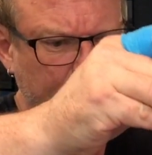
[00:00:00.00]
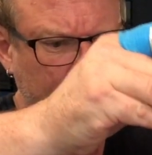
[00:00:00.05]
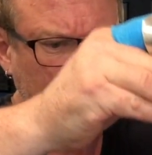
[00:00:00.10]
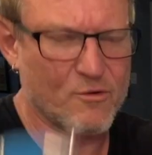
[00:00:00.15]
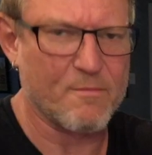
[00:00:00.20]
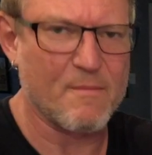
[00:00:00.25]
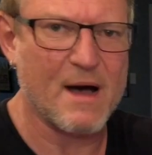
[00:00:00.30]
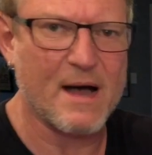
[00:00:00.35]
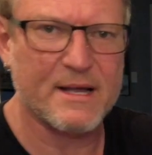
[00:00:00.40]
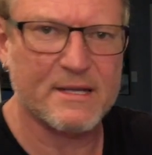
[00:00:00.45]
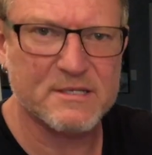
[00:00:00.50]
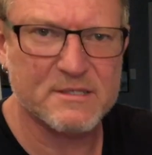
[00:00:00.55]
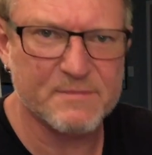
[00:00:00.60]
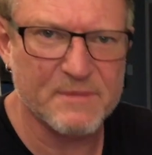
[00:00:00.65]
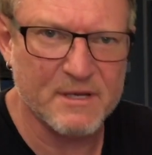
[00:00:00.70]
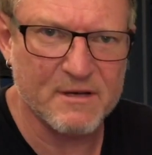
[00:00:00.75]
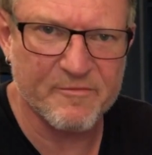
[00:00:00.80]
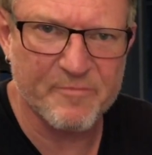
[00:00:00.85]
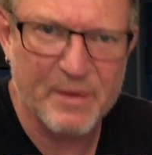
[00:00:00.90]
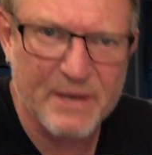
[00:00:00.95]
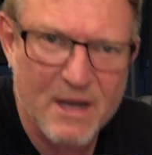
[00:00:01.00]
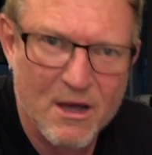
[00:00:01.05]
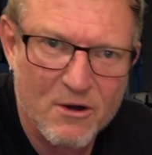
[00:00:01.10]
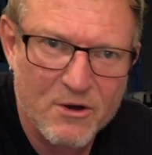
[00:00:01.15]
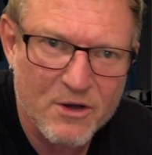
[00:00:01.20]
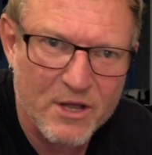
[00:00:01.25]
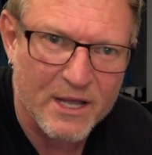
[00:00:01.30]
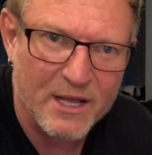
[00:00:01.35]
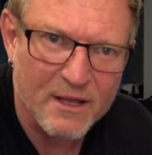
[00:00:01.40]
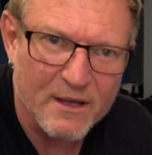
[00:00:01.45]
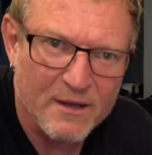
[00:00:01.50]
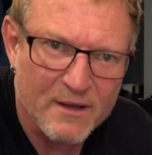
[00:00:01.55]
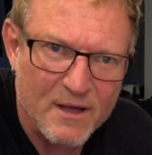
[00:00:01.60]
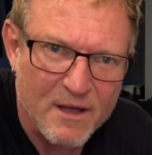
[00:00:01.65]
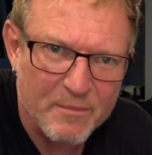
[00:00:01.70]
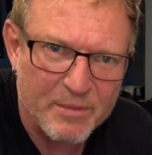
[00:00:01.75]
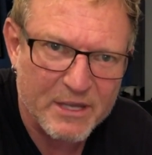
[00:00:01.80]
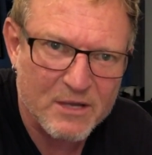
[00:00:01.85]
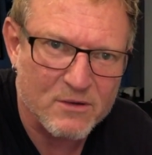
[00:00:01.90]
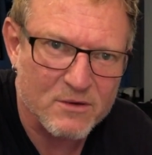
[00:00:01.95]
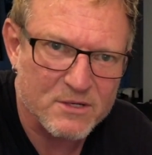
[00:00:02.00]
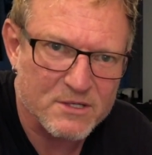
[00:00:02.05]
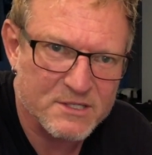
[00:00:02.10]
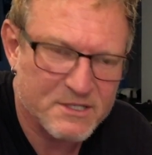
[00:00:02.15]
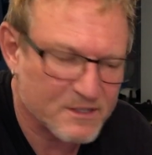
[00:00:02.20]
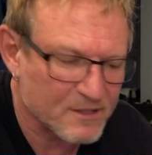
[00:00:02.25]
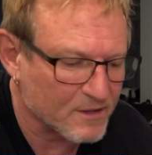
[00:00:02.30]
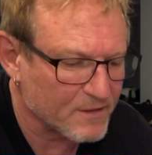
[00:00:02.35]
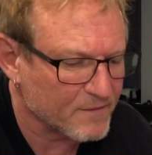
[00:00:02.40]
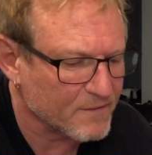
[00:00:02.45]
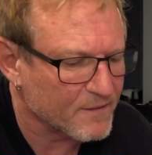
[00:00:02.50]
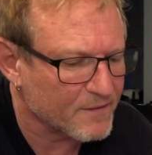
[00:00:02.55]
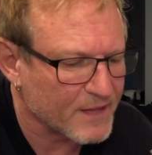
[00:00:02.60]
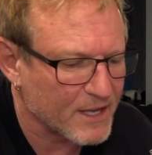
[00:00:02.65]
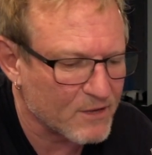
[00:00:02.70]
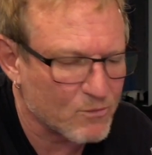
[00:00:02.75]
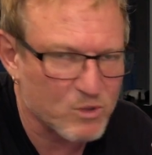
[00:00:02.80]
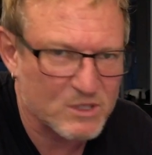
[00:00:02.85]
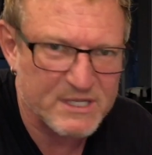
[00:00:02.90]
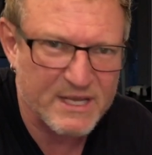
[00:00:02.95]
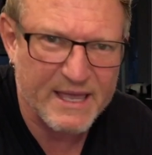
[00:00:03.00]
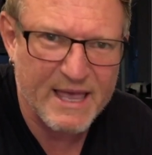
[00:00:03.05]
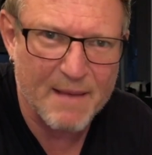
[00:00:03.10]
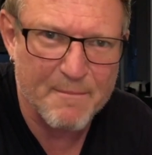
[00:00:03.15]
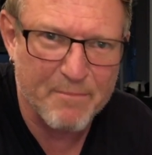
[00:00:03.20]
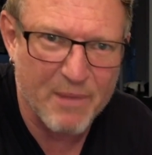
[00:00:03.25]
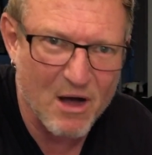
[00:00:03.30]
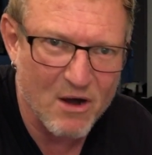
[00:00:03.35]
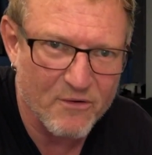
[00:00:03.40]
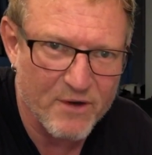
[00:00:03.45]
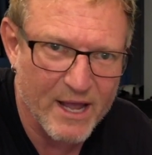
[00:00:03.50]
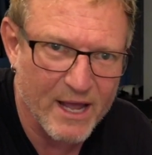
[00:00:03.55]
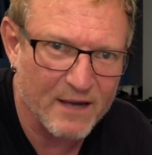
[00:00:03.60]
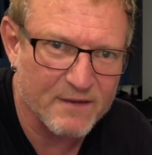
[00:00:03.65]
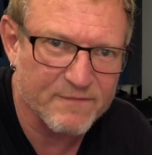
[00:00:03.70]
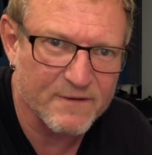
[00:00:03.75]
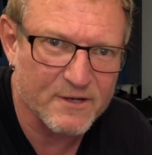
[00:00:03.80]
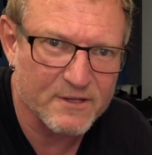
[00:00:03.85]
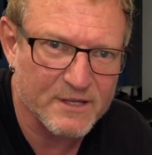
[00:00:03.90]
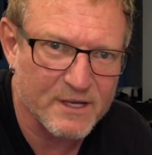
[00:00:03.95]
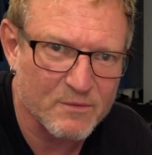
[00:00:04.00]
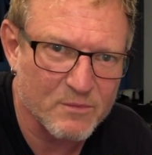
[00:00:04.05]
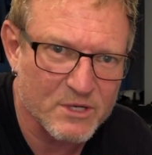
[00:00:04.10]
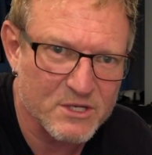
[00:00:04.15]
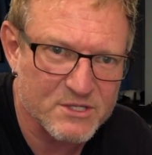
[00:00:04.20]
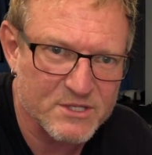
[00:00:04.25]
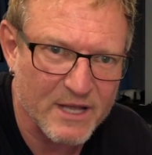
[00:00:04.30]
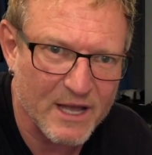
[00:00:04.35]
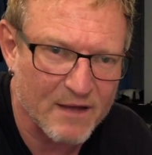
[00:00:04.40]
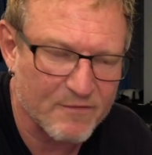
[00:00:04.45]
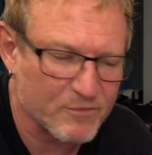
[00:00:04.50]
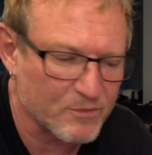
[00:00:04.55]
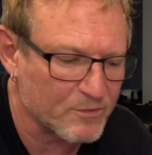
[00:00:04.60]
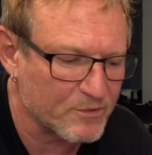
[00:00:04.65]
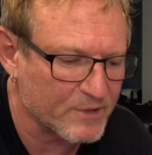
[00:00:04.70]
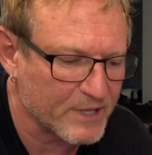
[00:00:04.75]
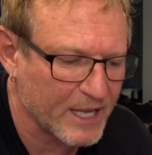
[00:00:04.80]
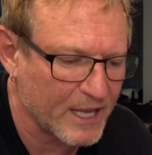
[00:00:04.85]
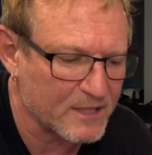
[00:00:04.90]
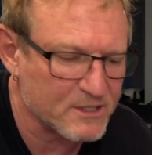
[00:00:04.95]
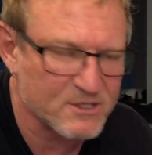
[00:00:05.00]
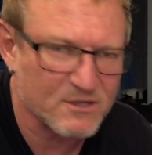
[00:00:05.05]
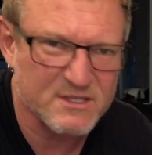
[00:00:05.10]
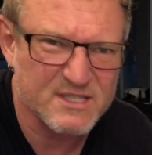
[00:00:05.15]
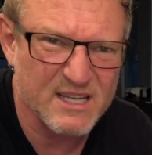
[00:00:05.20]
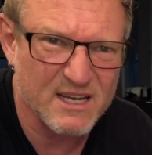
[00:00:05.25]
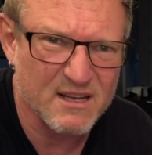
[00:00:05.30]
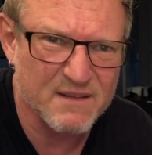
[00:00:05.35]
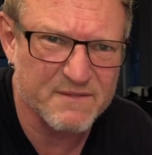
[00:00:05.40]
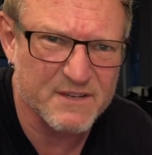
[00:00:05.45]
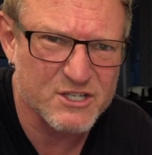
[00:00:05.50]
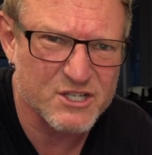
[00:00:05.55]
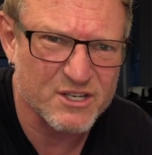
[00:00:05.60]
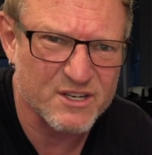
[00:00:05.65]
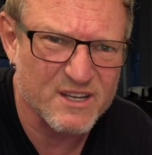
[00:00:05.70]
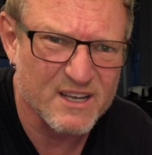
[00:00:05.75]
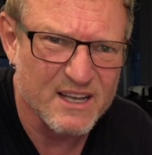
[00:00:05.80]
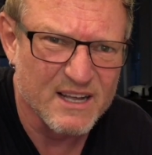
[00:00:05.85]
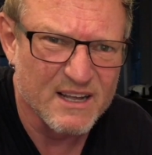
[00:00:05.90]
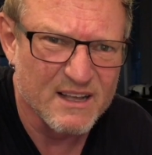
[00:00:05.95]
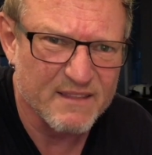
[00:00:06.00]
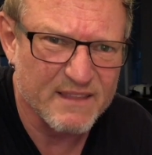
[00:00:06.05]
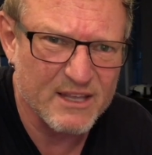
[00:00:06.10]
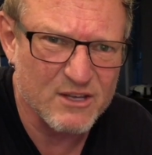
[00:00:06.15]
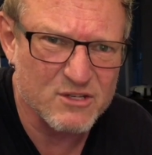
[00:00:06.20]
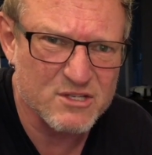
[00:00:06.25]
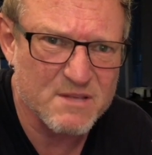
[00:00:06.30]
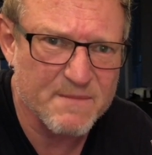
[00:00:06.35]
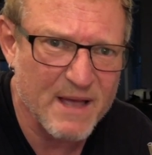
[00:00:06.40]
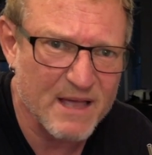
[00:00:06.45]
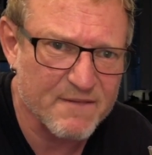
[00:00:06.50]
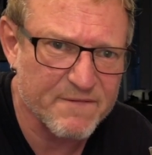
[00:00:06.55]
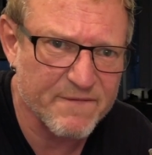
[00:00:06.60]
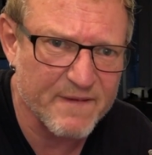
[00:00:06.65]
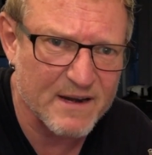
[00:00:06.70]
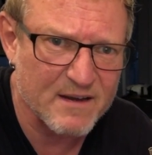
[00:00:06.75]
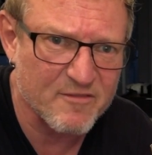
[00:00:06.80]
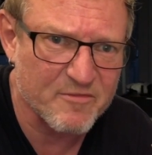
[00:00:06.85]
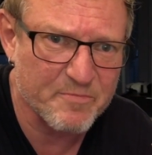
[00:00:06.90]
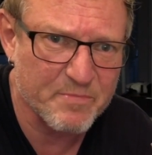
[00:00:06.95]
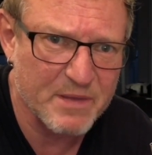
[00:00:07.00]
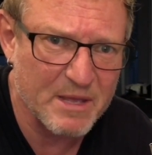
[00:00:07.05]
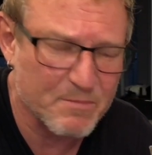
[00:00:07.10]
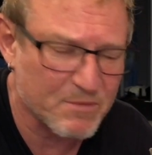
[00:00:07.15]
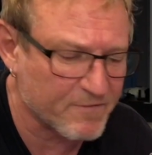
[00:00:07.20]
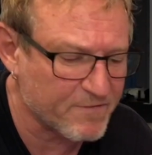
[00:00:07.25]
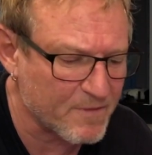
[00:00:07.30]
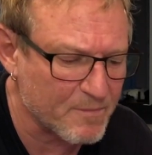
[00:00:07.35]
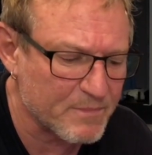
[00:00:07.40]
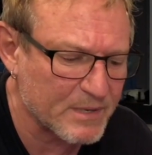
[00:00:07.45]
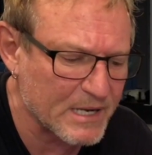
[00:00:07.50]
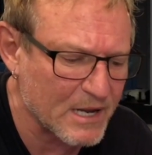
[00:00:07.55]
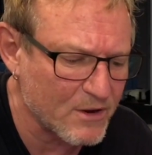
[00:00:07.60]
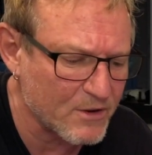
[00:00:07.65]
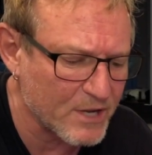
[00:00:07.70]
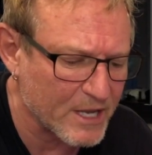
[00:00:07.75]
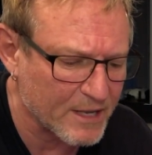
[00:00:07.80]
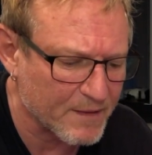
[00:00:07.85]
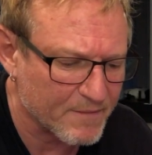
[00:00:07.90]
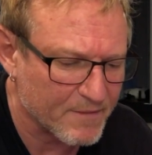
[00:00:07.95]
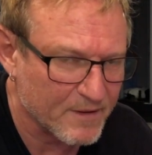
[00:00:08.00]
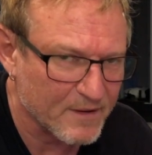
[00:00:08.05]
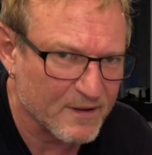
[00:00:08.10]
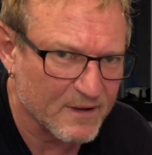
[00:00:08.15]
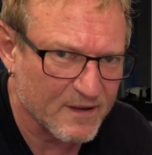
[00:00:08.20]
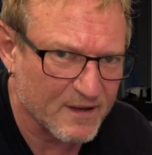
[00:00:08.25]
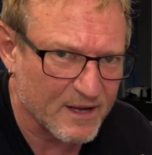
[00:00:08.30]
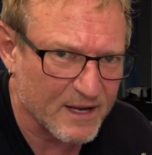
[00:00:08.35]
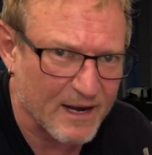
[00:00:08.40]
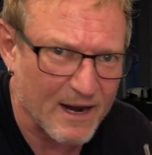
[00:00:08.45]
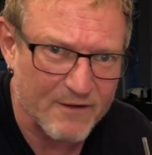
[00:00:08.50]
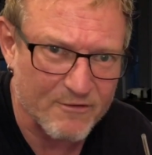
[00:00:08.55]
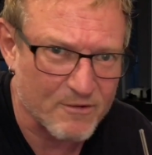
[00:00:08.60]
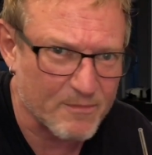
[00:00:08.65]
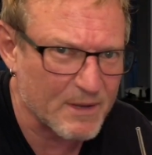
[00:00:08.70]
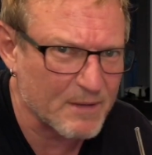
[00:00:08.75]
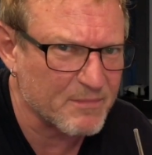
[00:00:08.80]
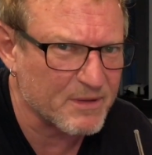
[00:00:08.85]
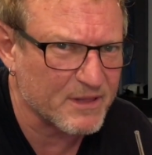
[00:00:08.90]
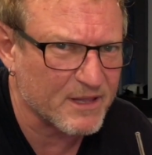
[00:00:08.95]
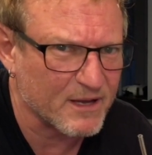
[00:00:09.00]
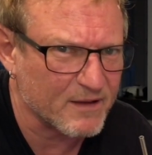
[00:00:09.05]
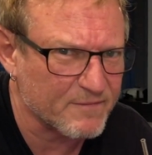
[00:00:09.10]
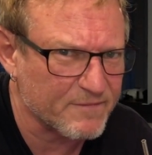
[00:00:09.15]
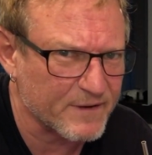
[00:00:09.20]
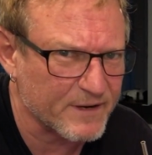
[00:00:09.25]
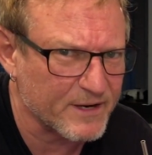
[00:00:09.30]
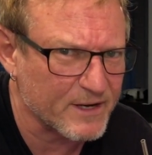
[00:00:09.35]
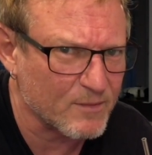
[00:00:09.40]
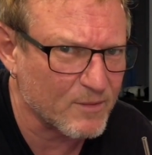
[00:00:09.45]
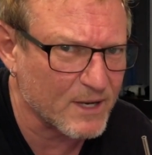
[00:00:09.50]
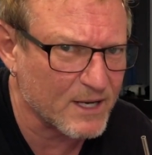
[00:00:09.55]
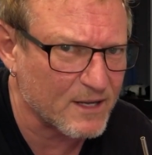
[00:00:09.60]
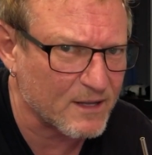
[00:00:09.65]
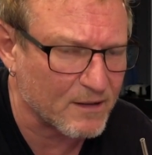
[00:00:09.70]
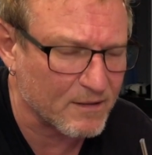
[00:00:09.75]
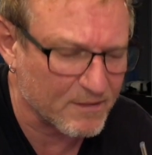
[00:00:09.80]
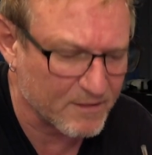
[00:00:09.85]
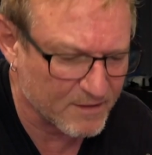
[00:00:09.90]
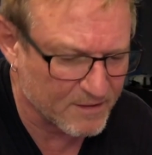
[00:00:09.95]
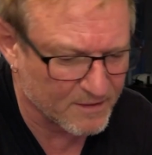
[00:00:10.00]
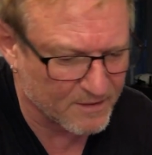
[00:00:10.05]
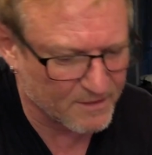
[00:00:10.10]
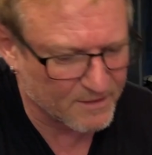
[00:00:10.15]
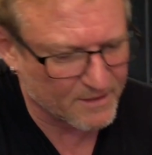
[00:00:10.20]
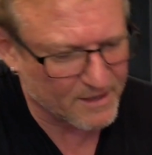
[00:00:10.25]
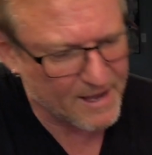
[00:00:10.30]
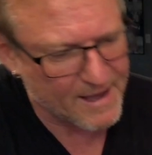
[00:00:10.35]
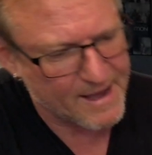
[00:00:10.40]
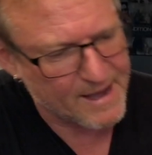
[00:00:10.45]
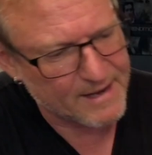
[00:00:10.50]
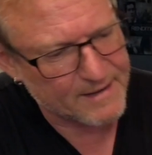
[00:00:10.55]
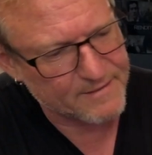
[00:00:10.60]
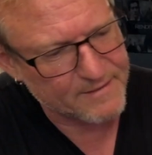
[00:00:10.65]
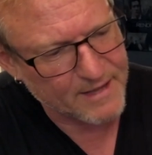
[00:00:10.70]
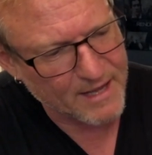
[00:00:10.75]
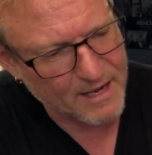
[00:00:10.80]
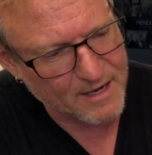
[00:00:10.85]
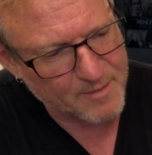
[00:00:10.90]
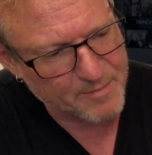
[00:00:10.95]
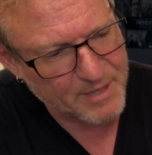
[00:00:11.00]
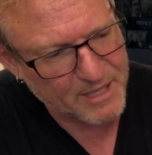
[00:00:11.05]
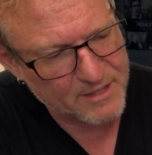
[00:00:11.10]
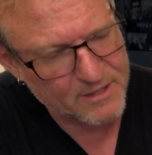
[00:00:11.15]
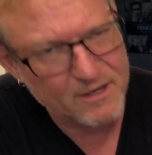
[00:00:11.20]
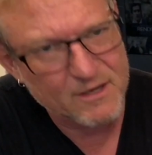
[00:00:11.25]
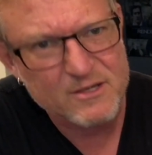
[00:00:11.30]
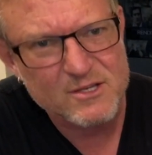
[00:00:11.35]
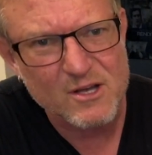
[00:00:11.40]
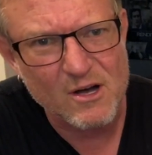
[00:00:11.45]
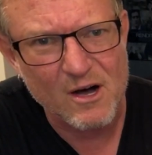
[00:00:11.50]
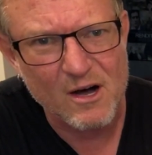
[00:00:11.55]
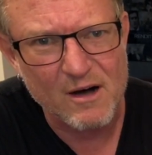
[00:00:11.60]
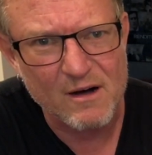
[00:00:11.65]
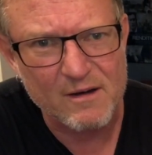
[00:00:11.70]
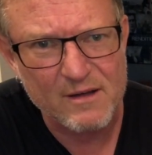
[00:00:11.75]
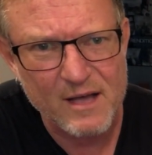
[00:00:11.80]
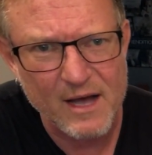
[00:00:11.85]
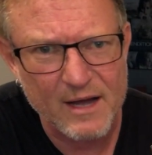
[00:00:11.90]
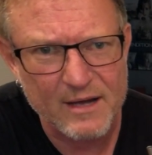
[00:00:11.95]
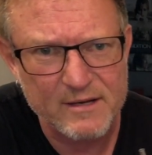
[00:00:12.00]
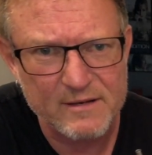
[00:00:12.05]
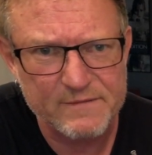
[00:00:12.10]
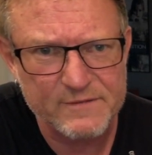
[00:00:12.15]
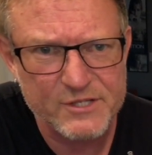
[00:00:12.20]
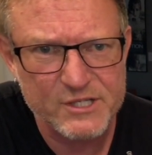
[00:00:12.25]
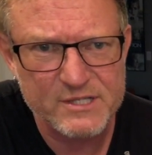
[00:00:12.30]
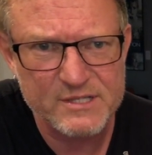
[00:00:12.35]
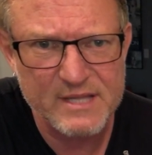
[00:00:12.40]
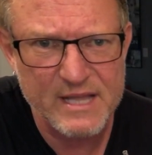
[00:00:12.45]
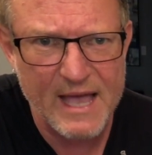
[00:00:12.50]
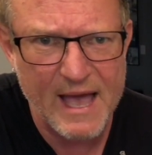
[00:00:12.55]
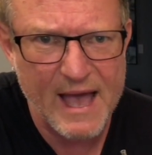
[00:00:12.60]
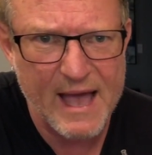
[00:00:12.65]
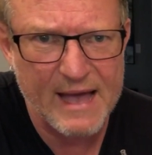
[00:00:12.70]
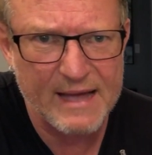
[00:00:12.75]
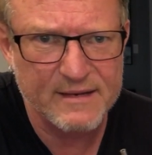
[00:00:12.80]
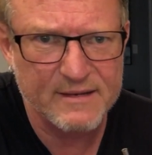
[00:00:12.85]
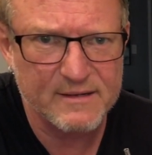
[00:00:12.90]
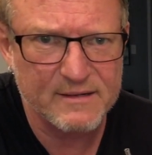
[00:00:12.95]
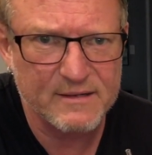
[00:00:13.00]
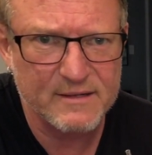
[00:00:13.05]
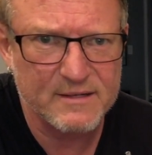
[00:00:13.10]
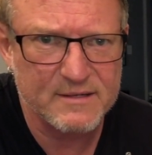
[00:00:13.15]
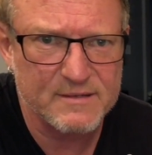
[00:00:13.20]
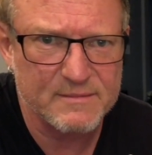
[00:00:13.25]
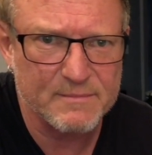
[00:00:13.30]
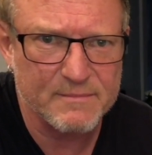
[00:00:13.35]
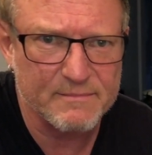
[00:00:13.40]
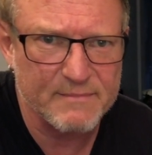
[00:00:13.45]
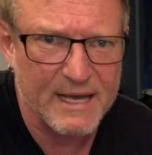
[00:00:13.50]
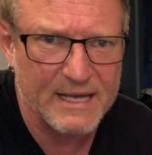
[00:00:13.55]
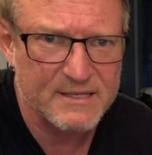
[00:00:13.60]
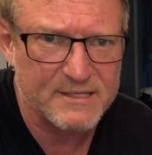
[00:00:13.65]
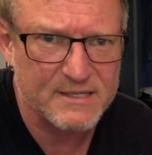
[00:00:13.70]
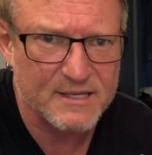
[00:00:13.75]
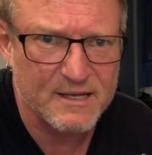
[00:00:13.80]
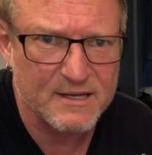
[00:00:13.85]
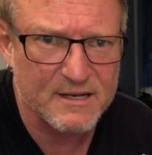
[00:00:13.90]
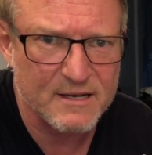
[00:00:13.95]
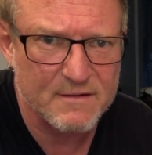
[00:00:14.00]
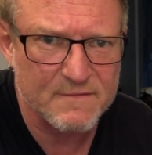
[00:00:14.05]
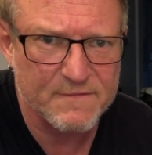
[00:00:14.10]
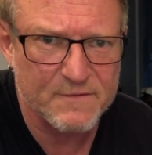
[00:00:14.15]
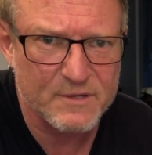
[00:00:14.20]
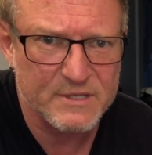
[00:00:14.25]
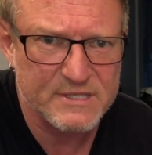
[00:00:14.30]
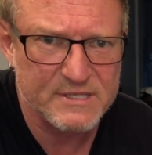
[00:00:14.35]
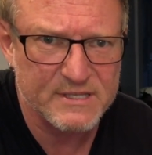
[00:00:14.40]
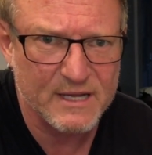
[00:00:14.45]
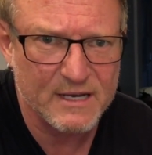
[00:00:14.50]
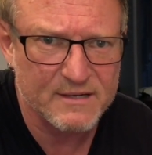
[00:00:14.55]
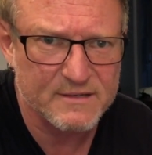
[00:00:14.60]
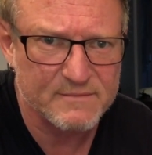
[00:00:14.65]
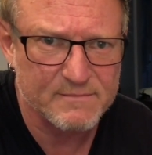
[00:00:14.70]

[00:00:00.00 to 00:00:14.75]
reminds me of Benoni because there was a Campari advert that we used to have when we were kids on television. They used to make fun of people from Benoni, and I remember that very well. And the jalapenos are kind of just the added Mexican influence that